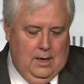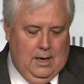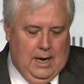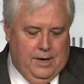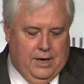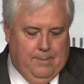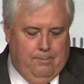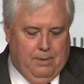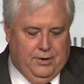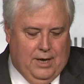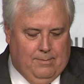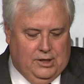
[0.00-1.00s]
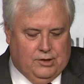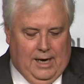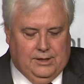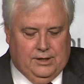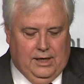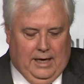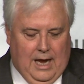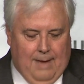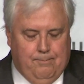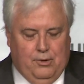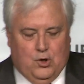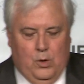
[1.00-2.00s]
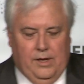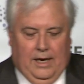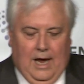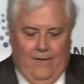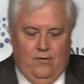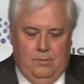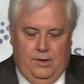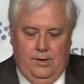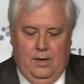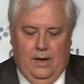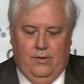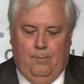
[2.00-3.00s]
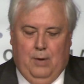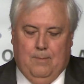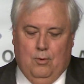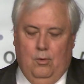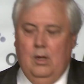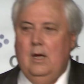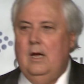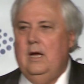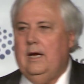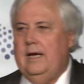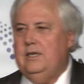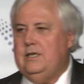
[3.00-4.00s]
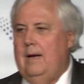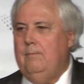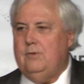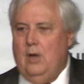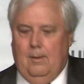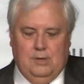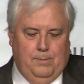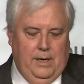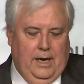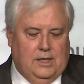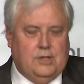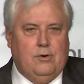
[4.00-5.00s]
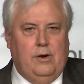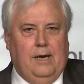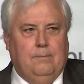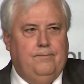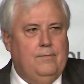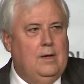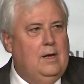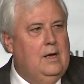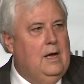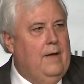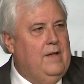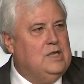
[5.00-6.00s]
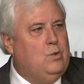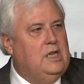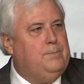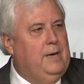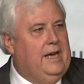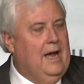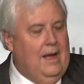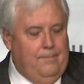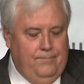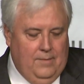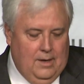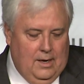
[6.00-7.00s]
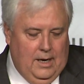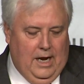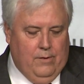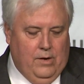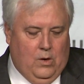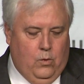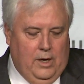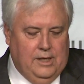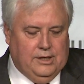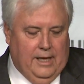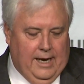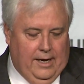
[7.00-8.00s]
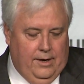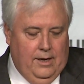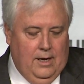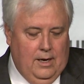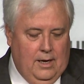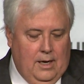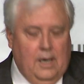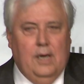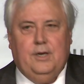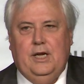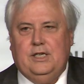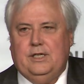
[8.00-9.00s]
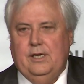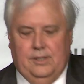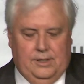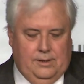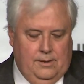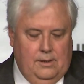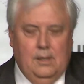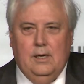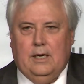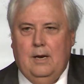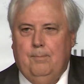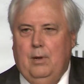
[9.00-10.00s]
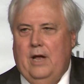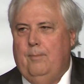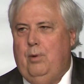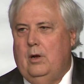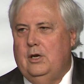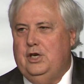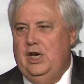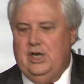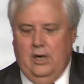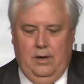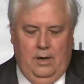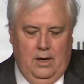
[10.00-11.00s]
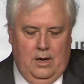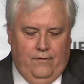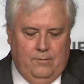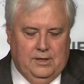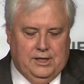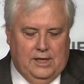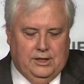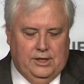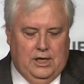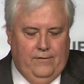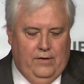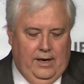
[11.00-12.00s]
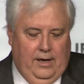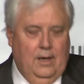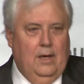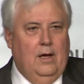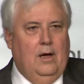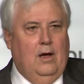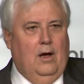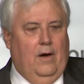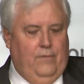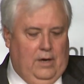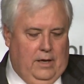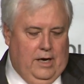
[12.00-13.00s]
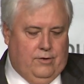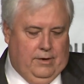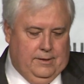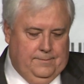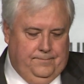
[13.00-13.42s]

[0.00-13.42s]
but demonstrates the gap between the government and the people can sometimes be extreme. And that's what it's become here in Queensland. Distance can blunt a politician from the sensitivity of the electorate.